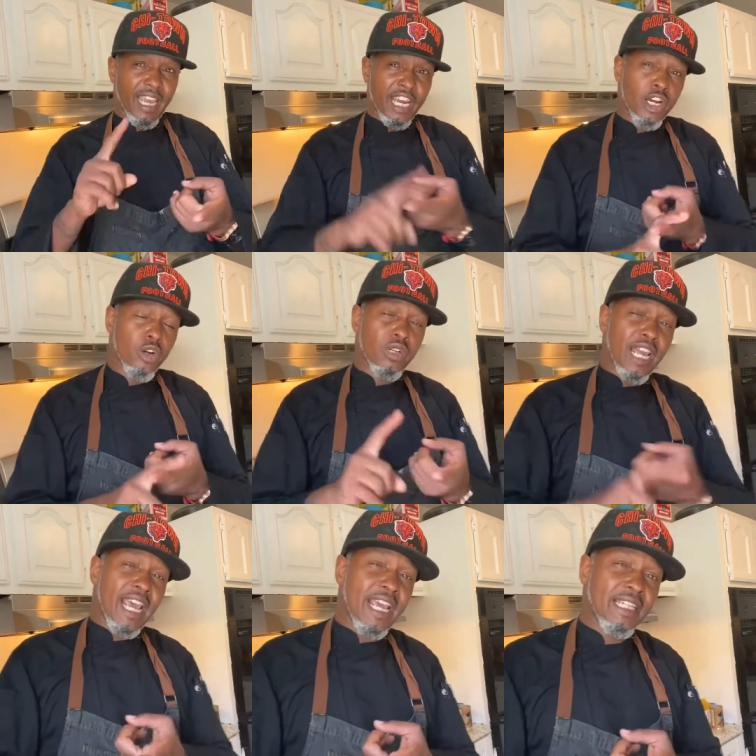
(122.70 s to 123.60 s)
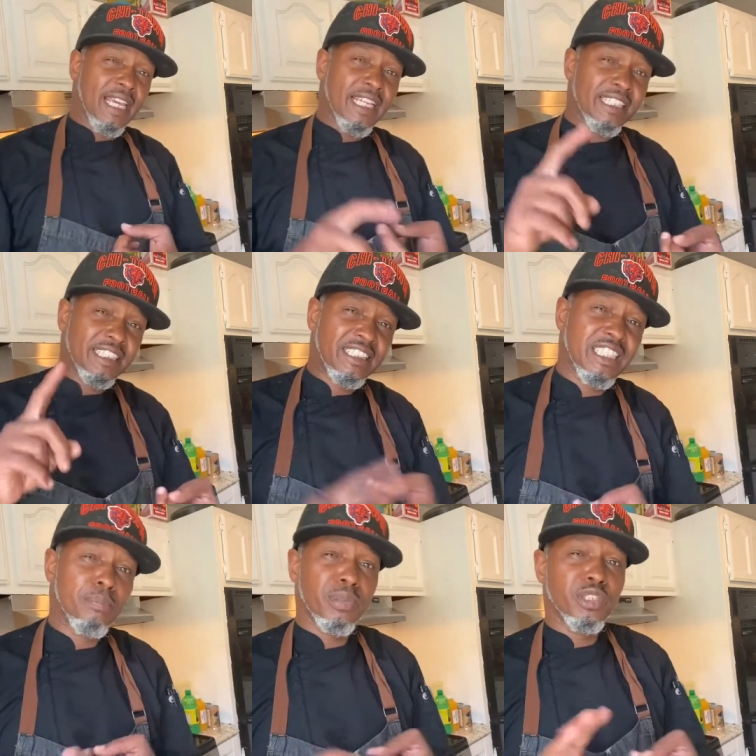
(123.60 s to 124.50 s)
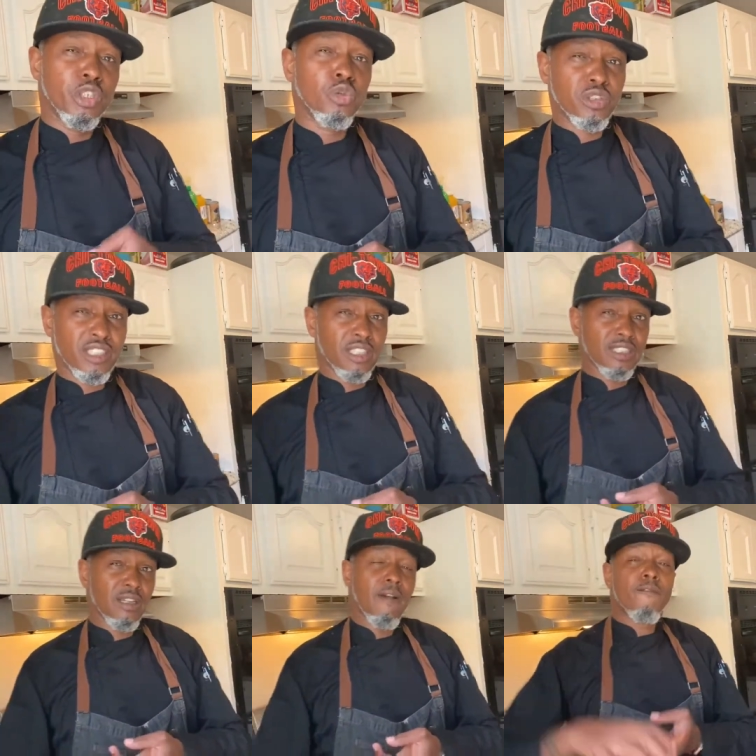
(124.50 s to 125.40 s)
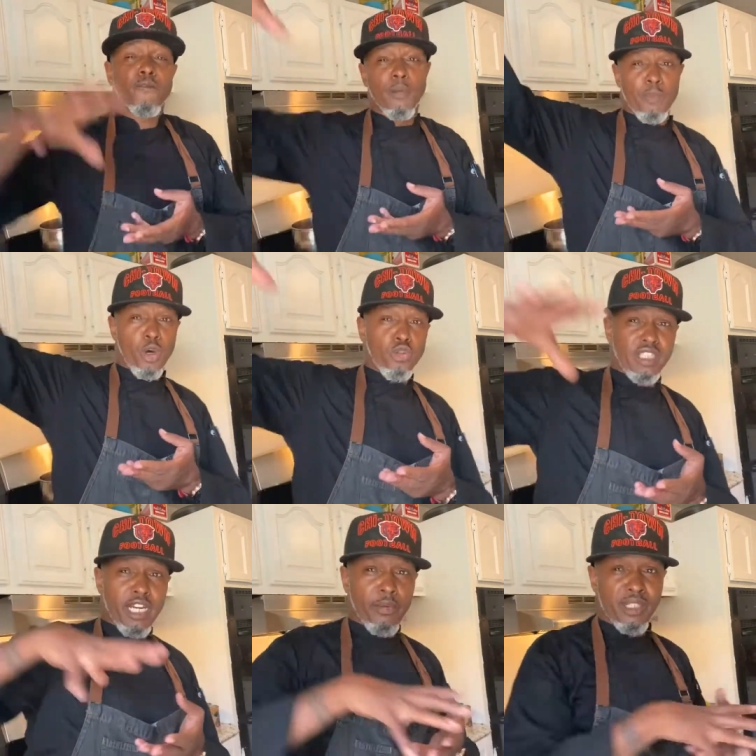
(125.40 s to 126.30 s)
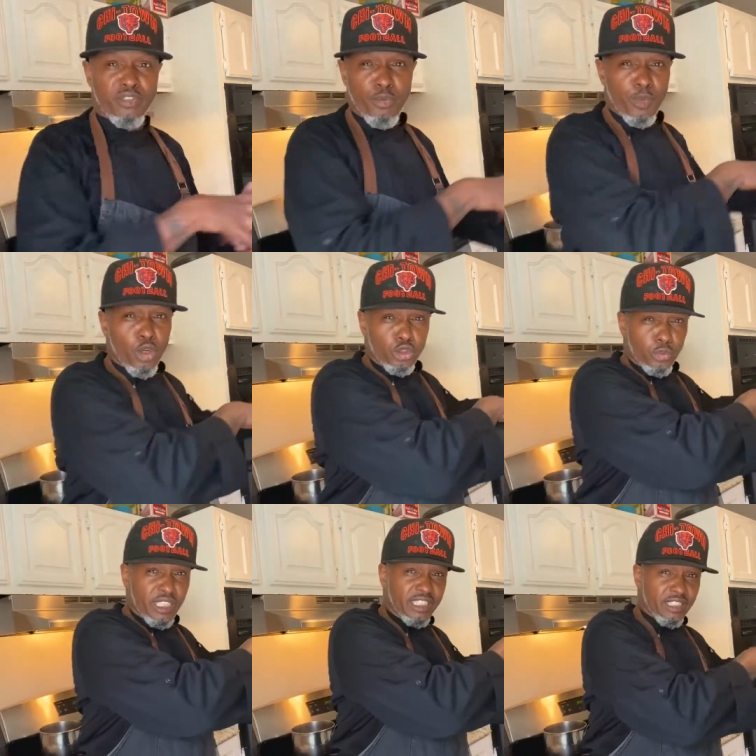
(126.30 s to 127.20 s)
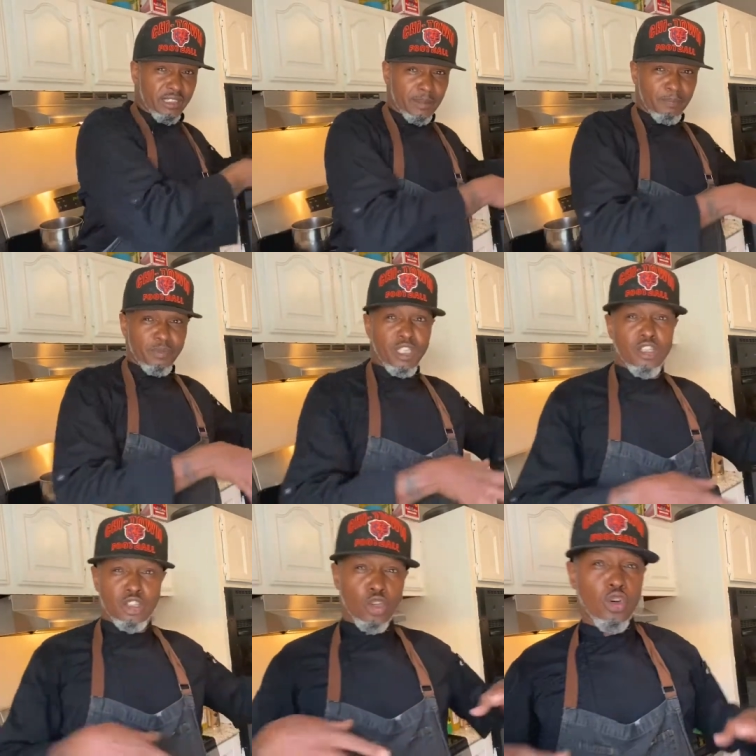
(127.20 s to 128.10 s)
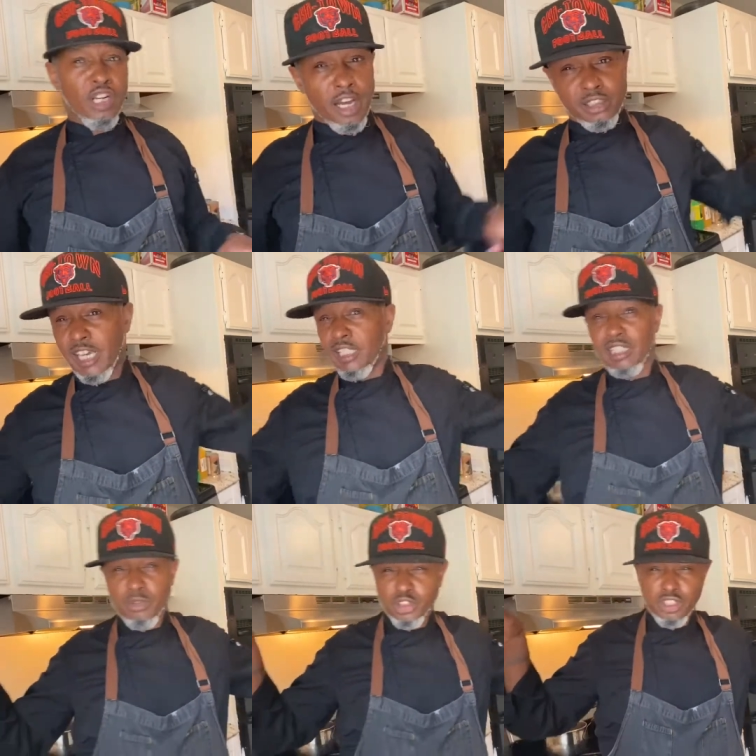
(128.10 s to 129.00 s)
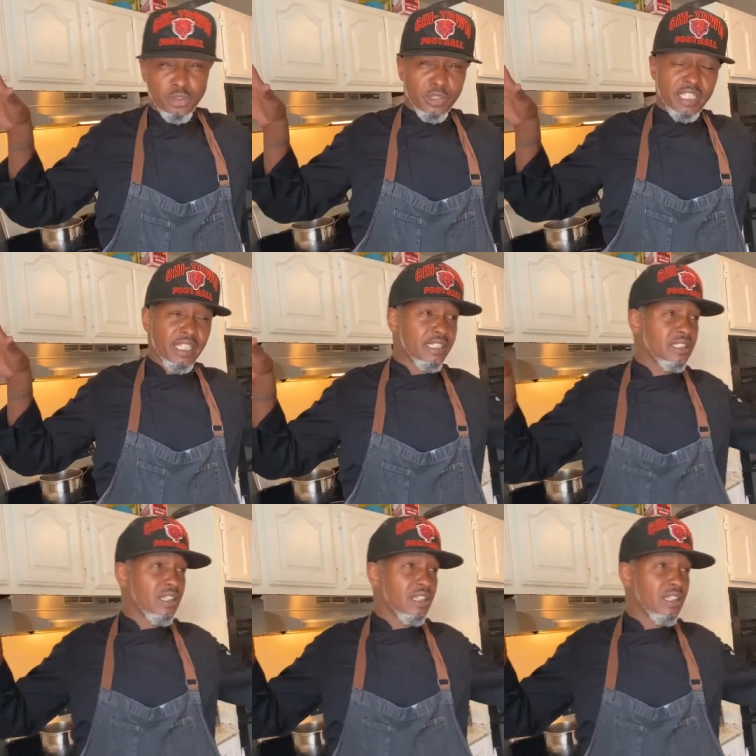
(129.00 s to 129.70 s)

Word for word: air, land, and the sea produces from those areas, from those regions. So, and I'll take those ingredients